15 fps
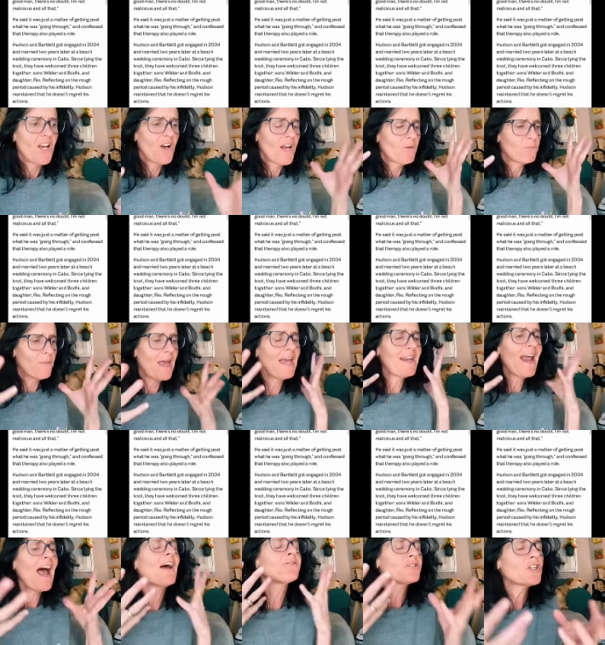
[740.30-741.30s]
Men
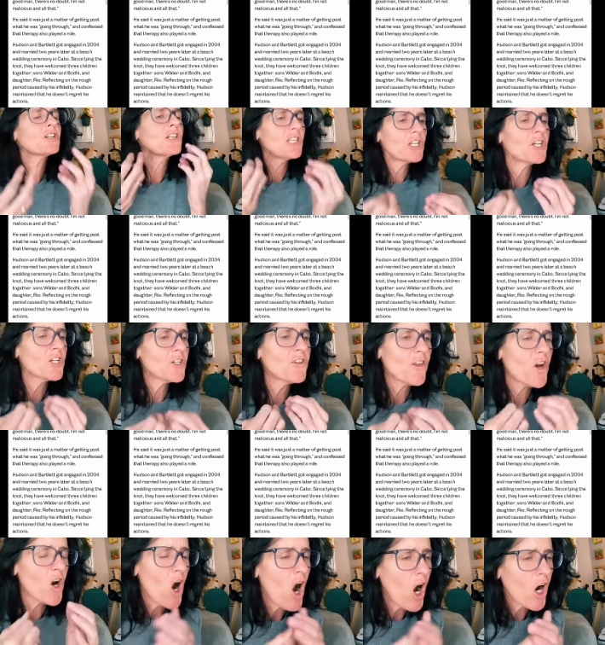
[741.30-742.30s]
have to learn their
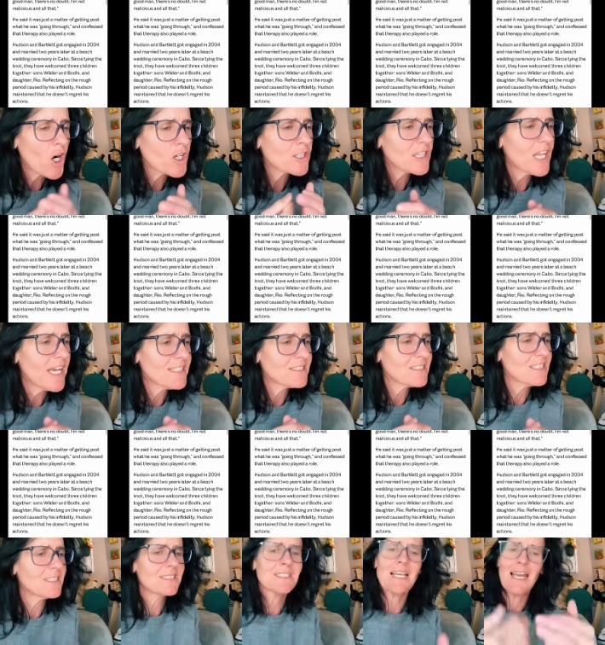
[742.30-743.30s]
hard
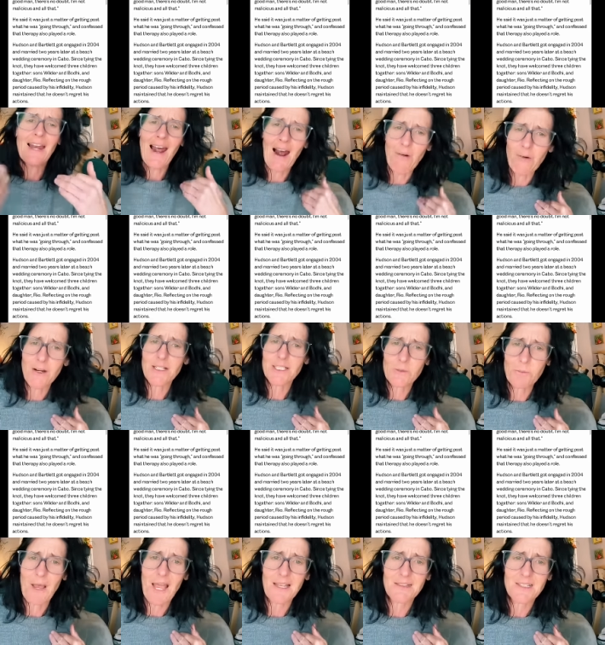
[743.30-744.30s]
lessons at our
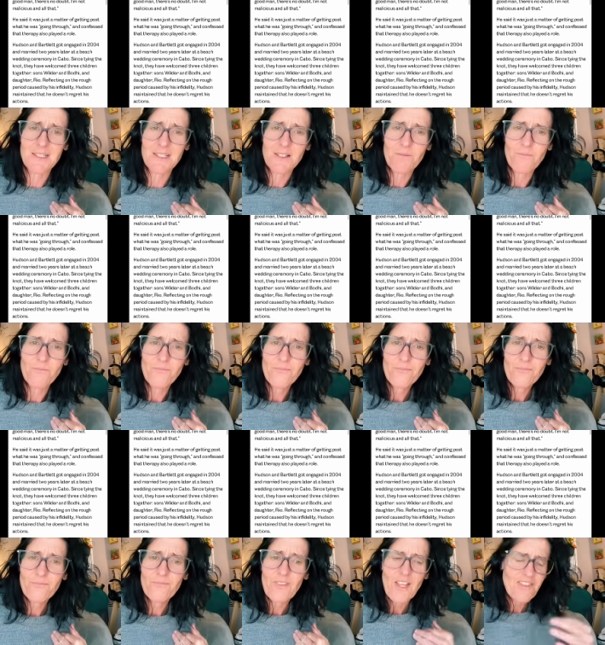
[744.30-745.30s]
expense.
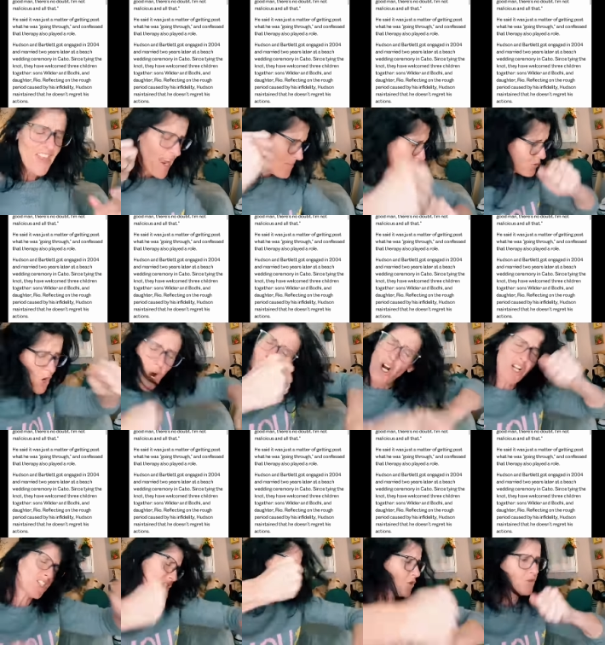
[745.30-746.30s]
They put us
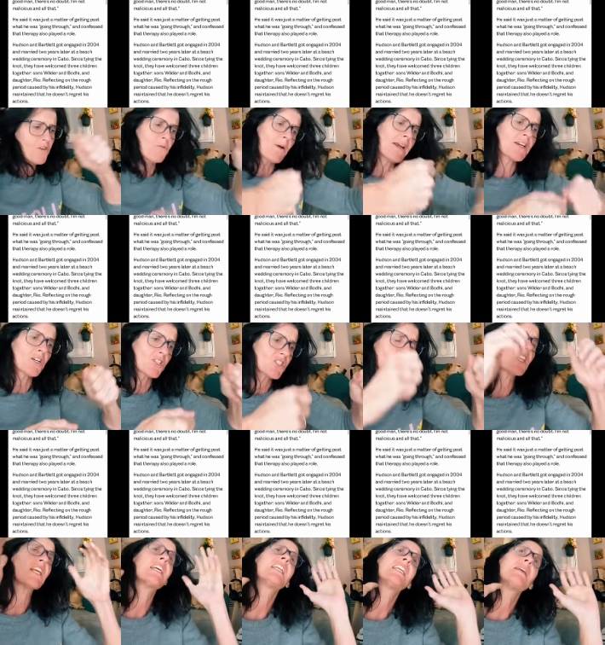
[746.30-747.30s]
through the ringer so they
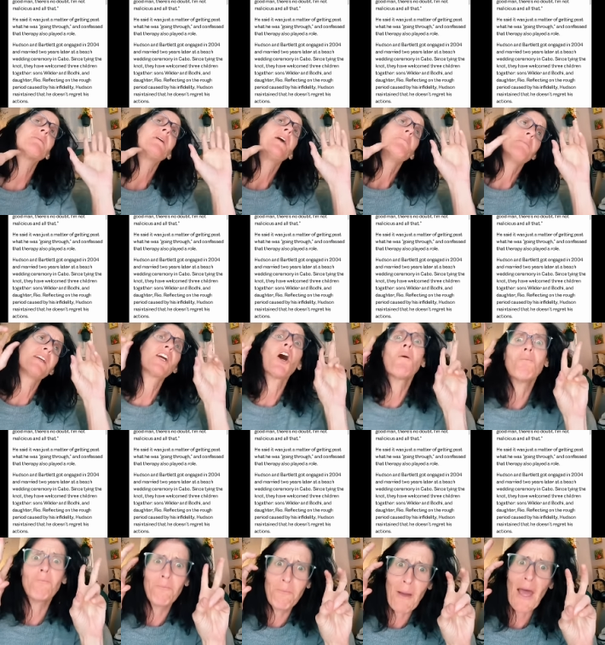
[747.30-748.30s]
can get, become
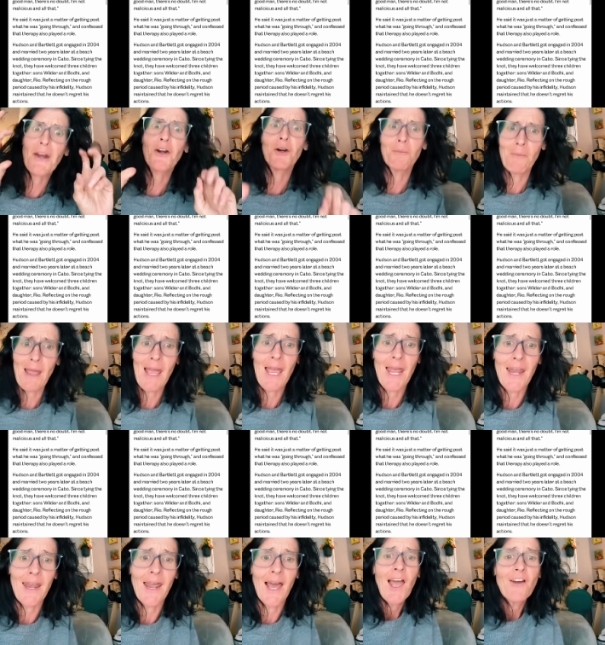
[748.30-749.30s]
better
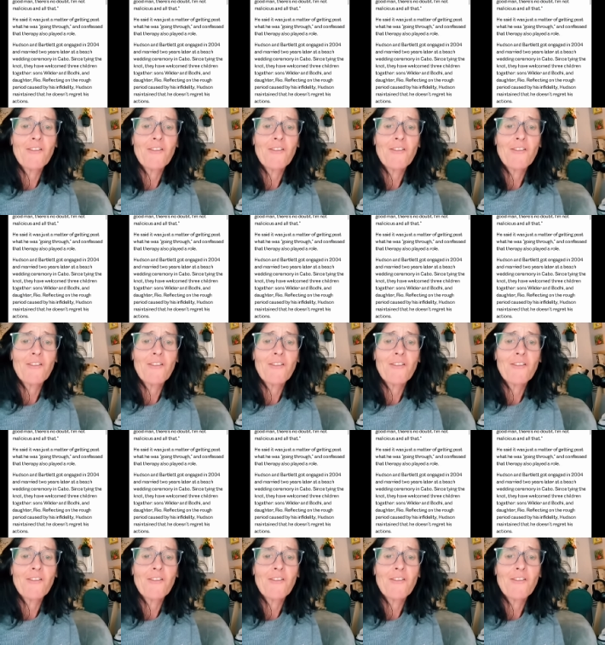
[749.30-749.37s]
men.